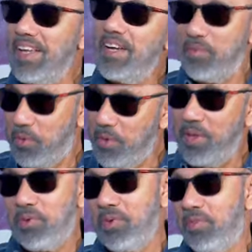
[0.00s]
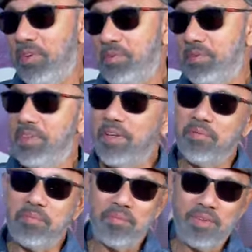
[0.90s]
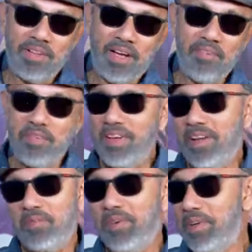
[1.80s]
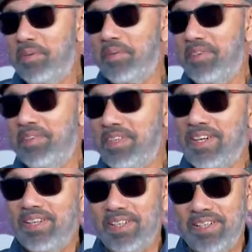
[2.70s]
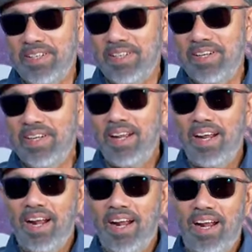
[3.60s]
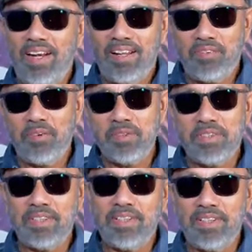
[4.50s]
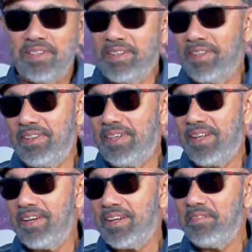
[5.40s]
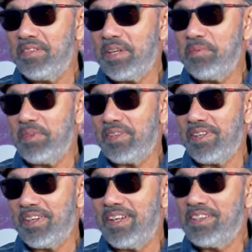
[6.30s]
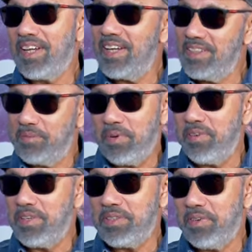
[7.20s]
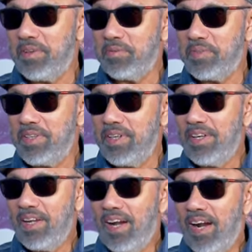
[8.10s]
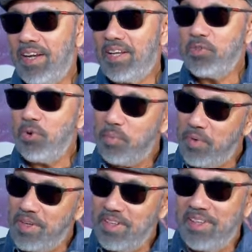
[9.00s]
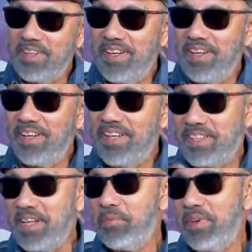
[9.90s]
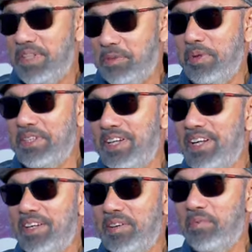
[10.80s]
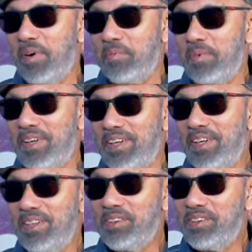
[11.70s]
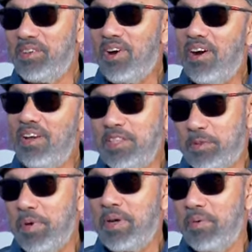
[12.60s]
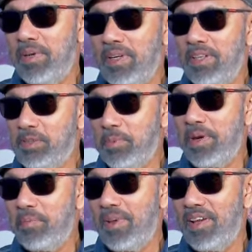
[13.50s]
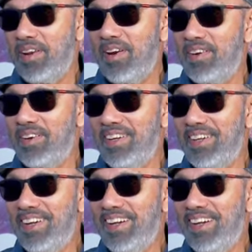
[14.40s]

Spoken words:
Already, I am doing two films with him. I am very comfortable with Vijay Antony, sir. And of course, the director Vijay Milton, I saw his previous films and he showed me, he designed me a special get-up for me. So, all inspired me a lot.